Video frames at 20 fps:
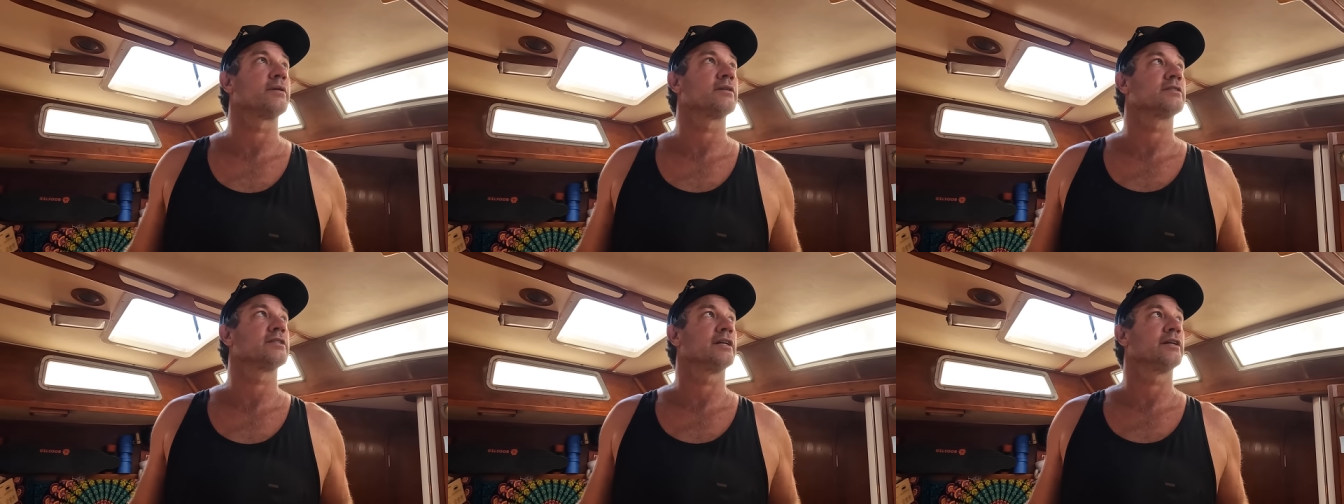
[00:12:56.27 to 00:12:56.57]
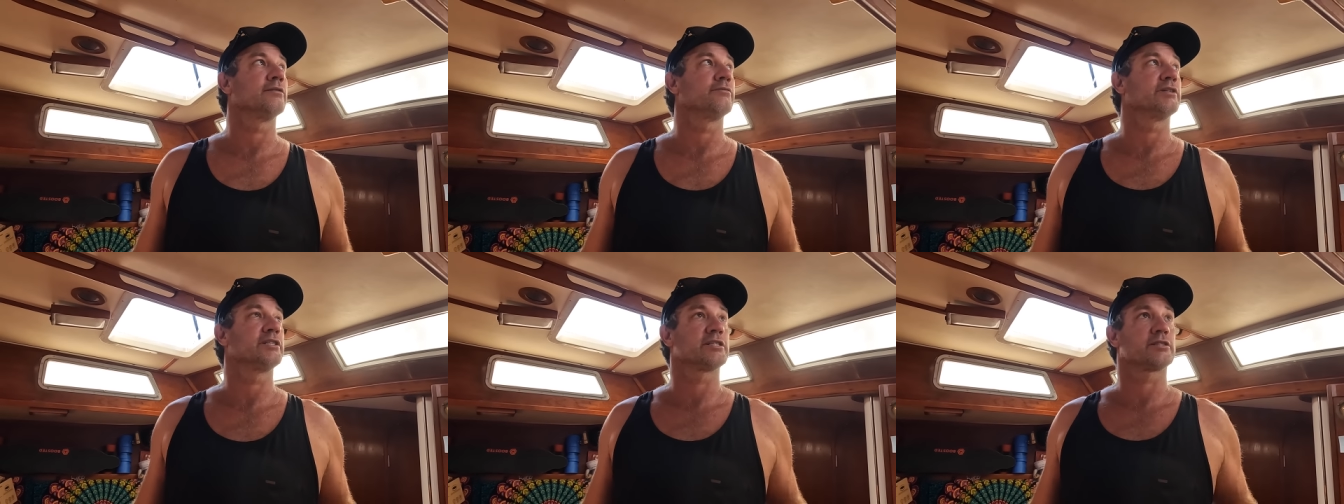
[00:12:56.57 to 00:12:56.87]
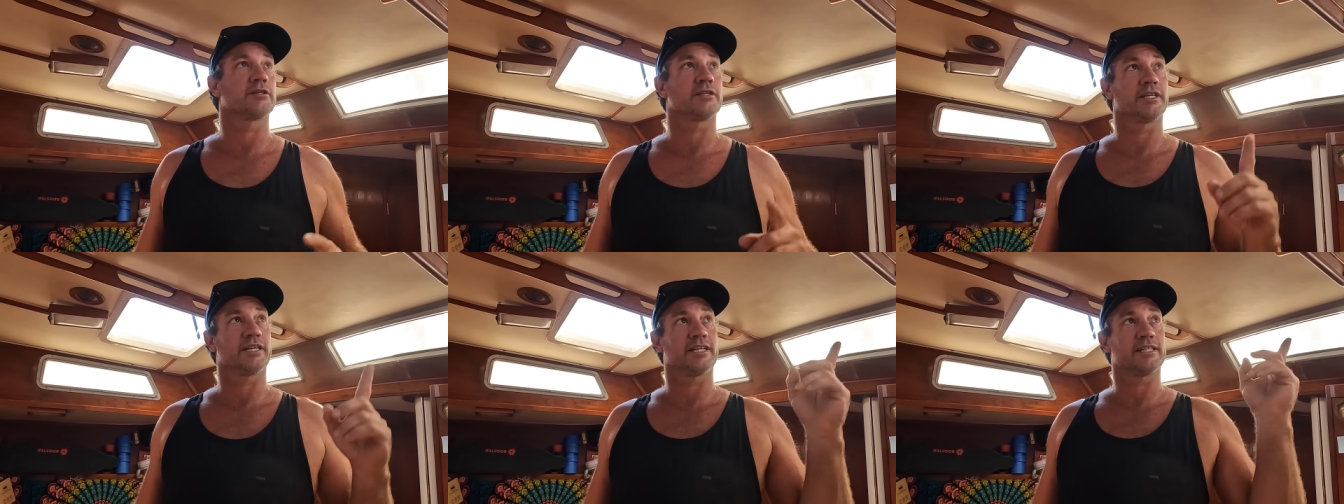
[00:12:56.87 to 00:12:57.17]
So we're
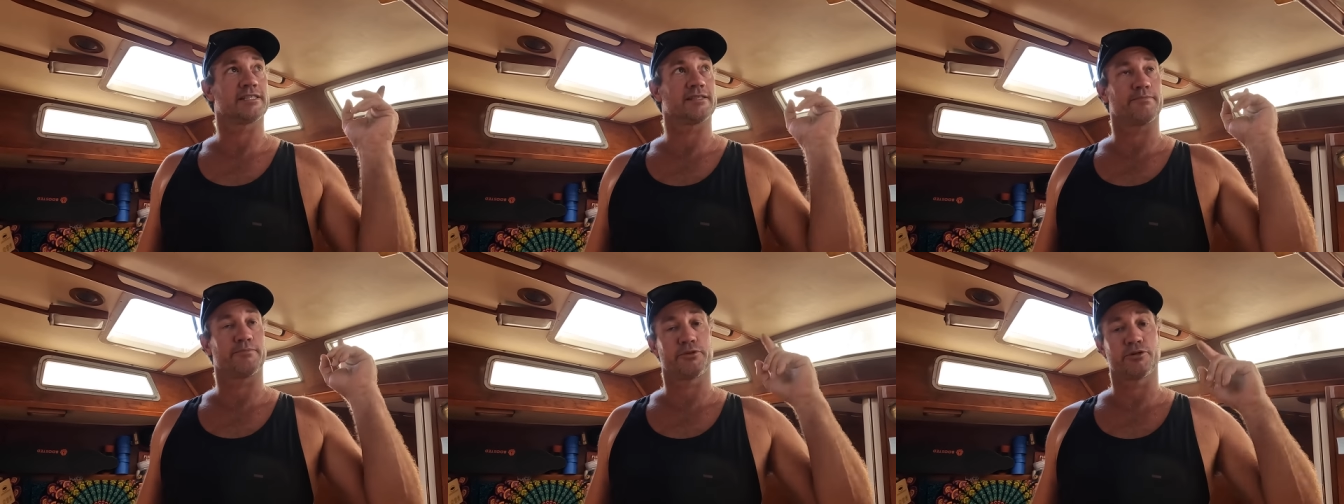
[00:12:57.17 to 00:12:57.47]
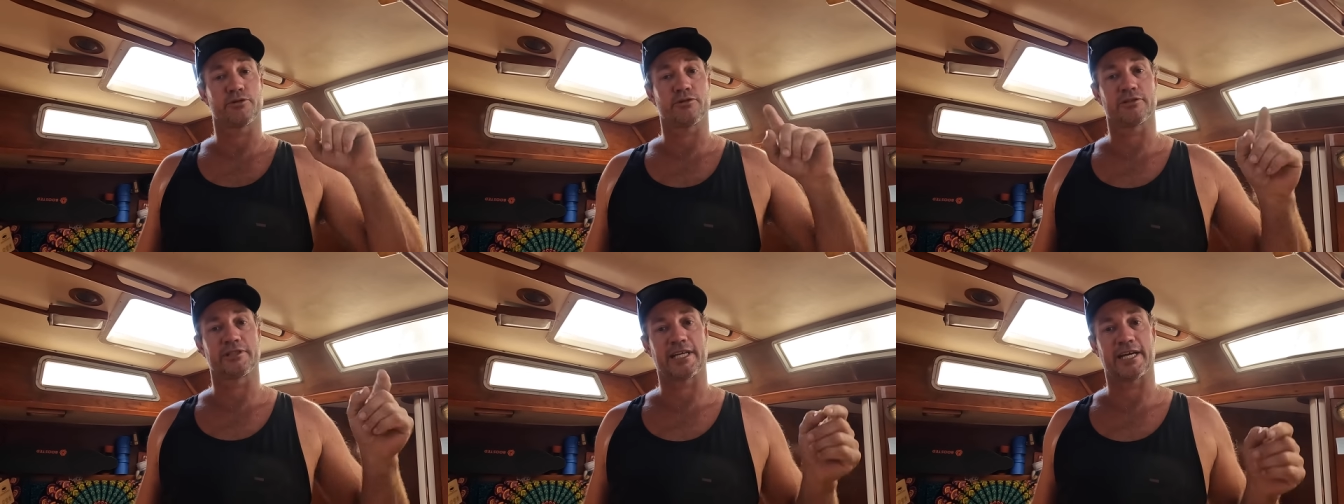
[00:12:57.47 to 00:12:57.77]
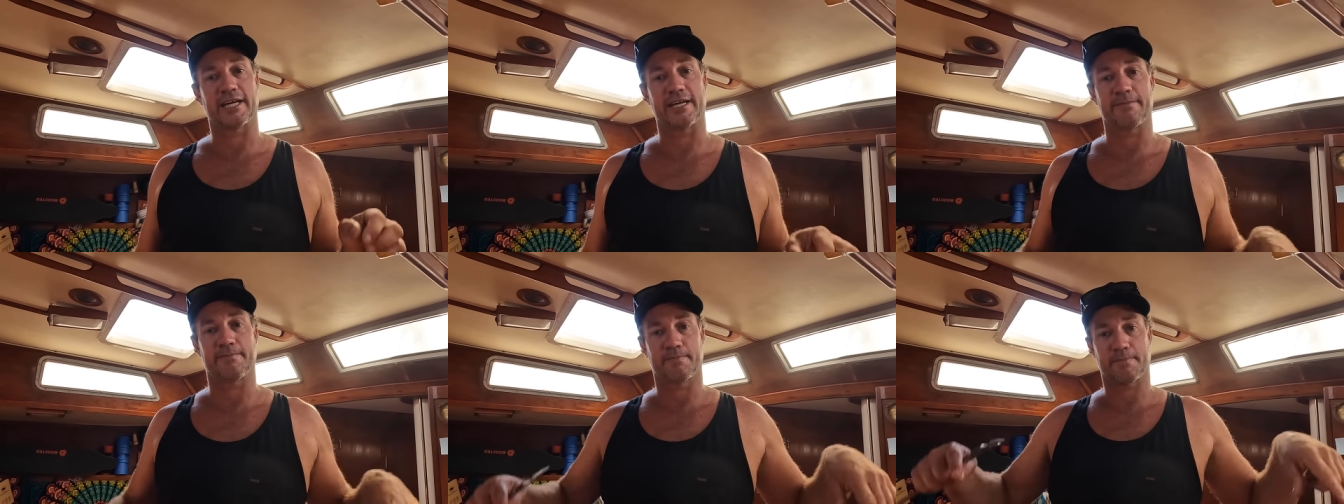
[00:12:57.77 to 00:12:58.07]
just going to get some butyl
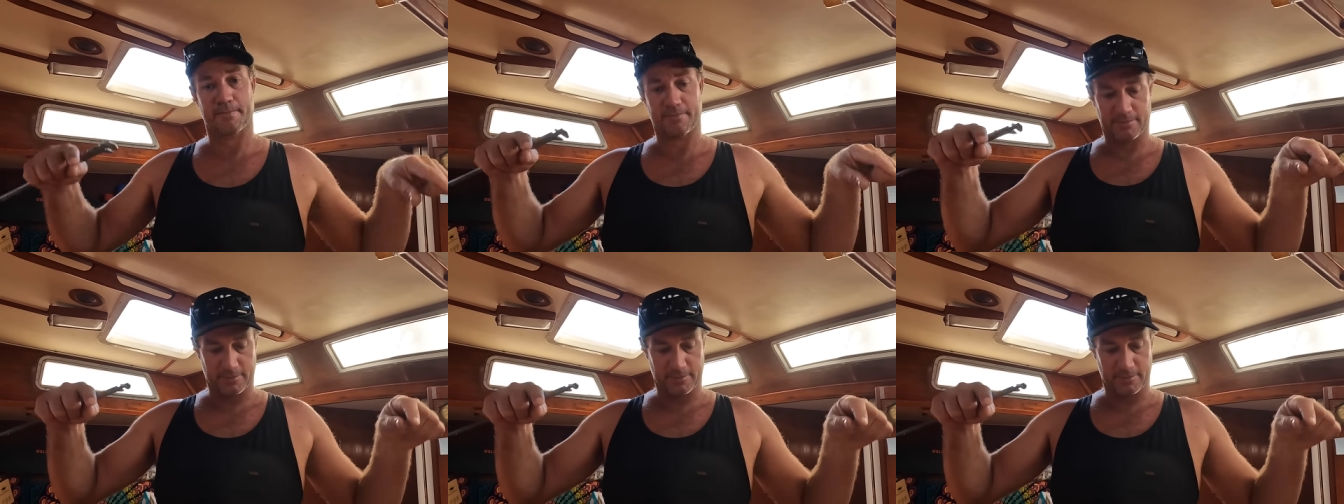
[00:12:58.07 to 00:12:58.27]
tape,